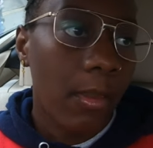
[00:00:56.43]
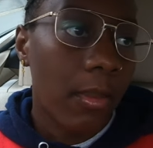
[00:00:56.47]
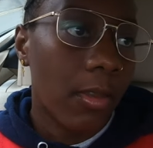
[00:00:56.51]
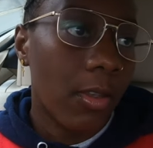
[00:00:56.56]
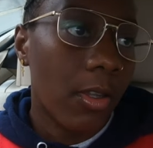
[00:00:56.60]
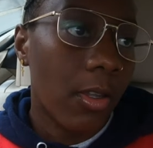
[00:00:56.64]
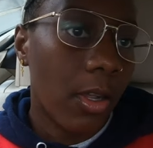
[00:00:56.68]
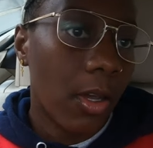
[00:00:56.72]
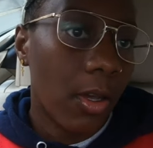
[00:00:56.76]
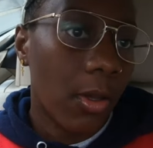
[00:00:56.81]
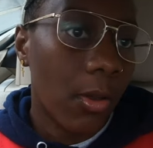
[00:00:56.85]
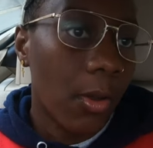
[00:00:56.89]

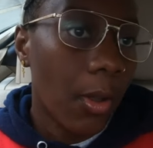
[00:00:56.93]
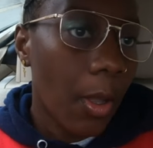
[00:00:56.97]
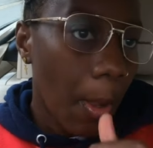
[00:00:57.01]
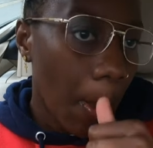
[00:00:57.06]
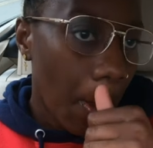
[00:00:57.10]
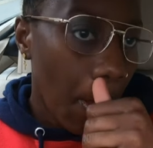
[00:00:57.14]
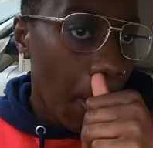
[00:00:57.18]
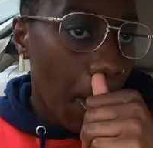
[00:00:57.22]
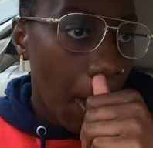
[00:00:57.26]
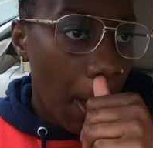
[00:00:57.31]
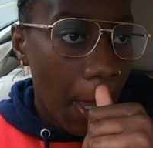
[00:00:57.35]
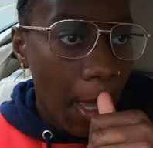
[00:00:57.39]
you know,
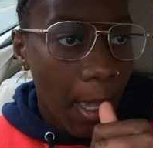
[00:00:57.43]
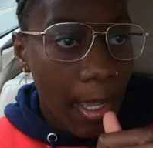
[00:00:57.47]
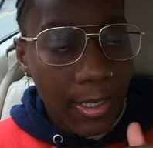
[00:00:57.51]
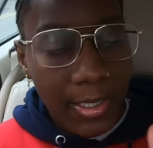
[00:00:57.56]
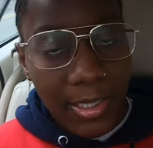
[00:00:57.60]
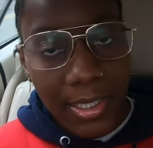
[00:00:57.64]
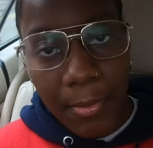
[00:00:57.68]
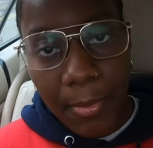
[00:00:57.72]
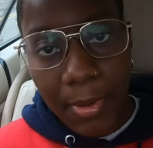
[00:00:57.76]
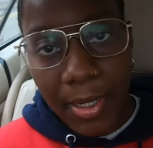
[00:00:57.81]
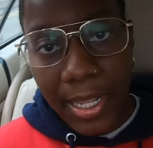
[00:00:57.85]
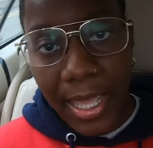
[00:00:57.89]
uh,
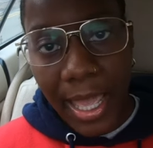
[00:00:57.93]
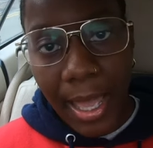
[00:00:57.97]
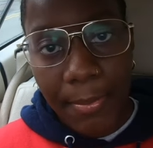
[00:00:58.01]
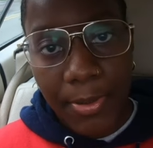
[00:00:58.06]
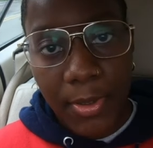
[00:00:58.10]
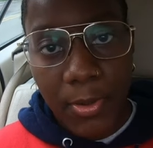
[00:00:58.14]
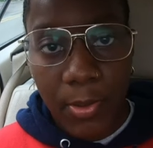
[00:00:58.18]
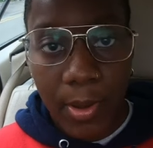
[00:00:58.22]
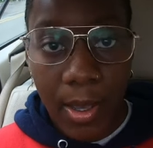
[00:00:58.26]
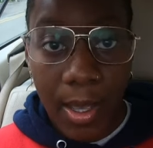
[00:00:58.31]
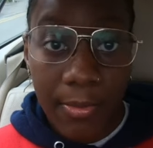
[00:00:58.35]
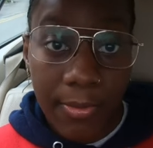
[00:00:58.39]
some of the
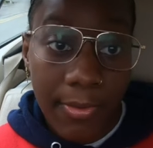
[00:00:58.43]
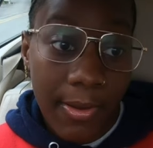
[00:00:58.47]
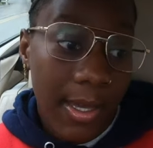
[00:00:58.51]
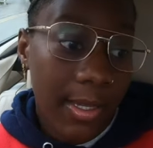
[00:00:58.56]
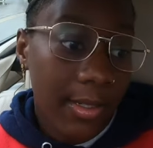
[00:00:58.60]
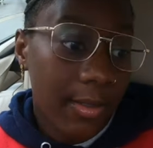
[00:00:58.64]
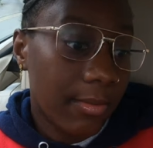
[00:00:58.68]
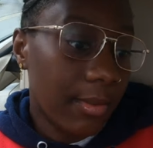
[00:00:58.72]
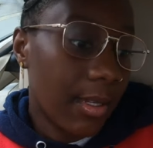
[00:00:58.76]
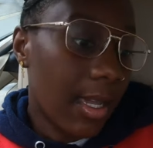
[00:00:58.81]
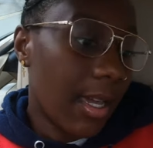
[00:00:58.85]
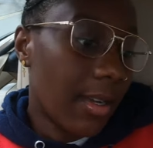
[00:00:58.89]
apps where I've
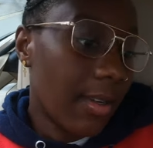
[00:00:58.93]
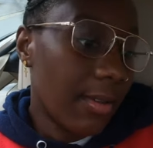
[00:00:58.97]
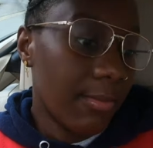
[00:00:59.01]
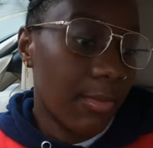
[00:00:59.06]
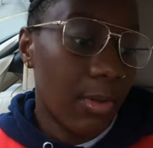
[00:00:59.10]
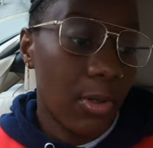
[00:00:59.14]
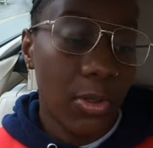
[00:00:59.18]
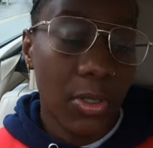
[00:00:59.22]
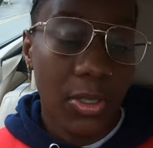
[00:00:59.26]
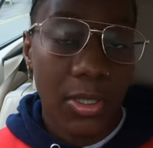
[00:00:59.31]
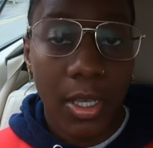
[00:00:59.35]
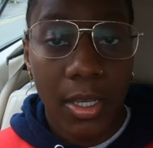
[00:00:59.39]
had kind of
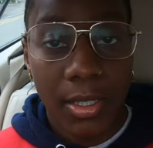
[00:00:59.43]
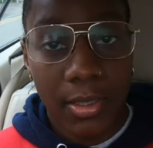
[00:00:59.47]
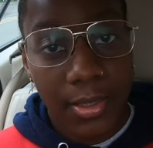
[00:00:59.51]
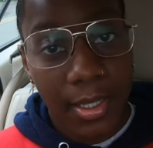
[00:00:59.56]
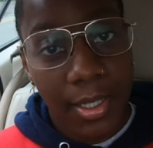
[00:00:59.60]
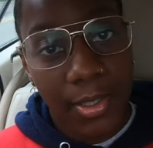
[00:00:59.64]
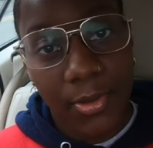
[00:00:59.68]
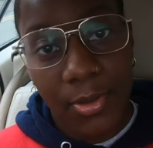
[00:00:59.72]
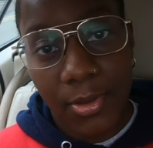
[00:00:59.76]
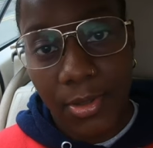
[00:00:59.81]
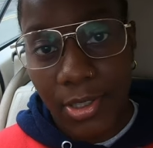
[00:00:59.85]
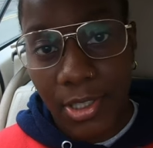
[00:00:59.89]
most
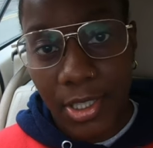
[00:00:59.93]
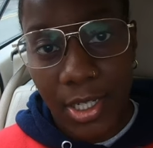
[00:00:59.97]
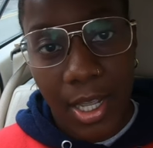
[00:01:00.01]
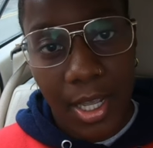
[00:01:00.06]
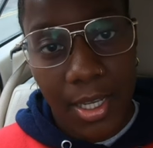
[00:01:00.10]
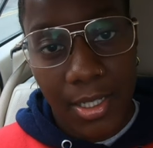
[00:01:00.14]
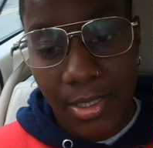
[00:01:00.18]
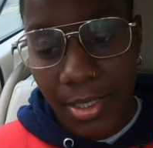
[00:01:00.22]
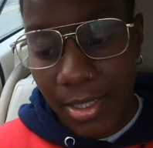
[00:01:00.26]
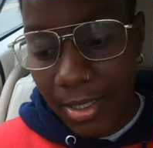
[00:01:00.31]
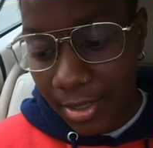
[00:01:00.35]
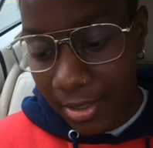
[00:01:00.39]
success on, should
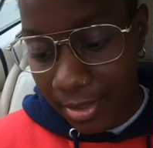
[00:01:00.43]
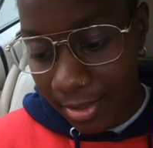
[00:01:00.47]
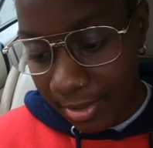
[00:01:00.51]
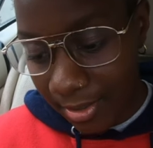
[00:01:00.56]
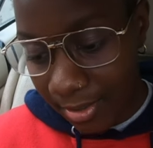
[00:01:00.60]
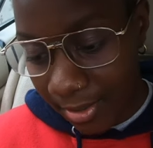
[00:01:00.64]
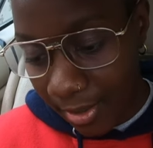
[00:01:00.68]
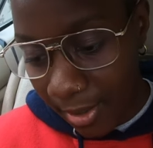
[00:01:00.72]
I say.